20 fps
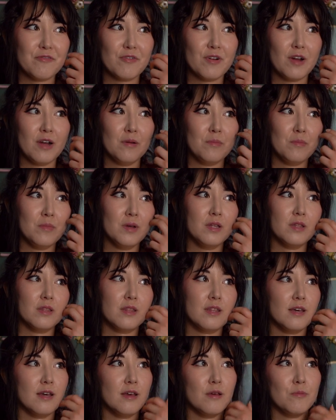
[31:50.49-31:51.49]
from
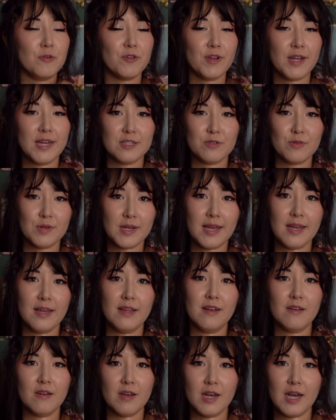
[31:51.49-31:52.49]
the Marie
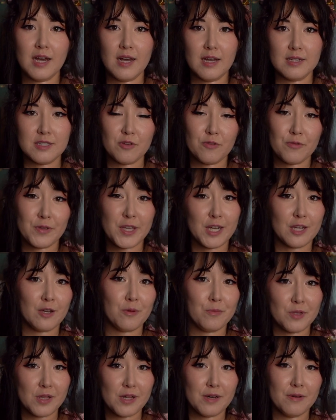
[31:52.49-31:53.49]
Antoinette, Sophia
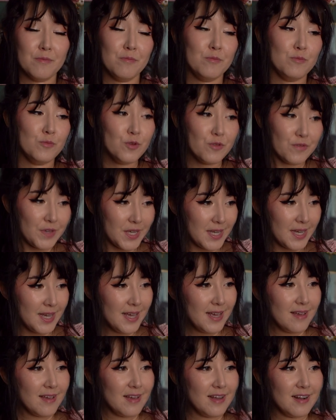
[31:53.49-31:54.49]
Coppola movie,
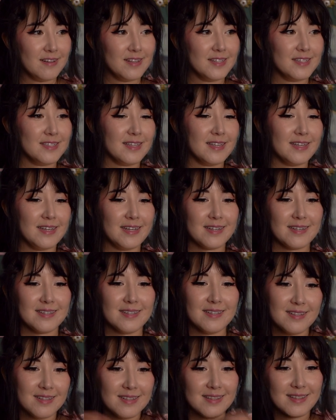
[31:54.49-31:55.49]
and I was like,
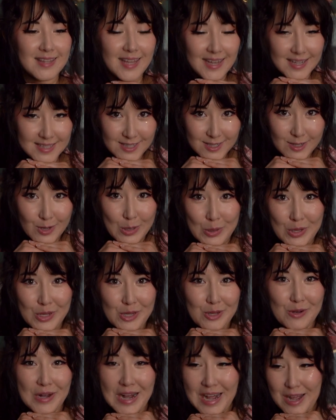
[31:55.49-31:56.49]
that's so
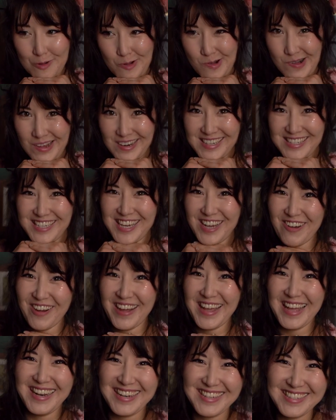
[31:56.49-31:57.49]
cute, I want to do
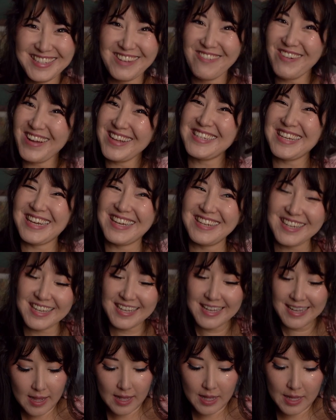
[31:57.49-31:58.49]
it. So I did.
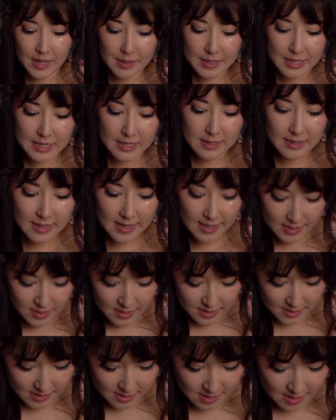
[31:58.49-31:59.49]
And
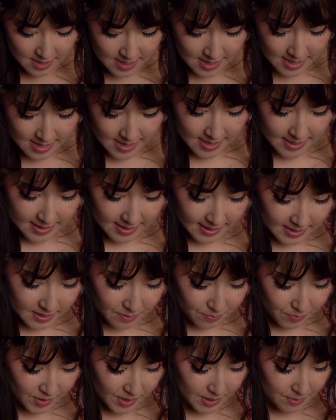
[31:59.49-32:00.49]
that's
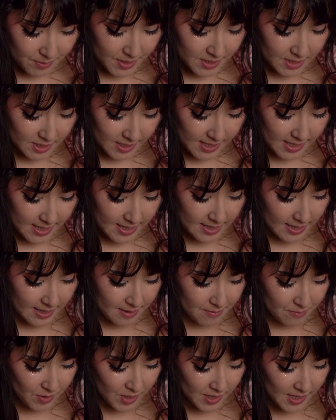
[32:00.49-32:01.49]
pretty much it.
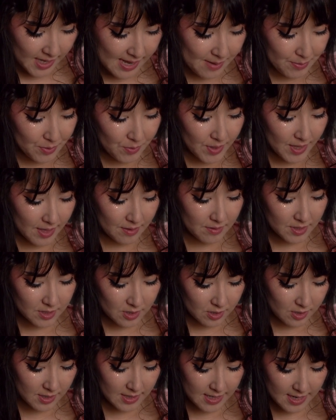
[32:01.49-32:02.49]
I'm really happy with how
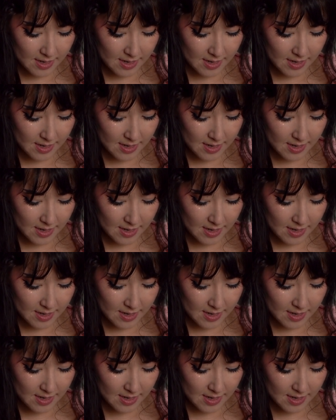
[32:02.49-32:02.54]
this turned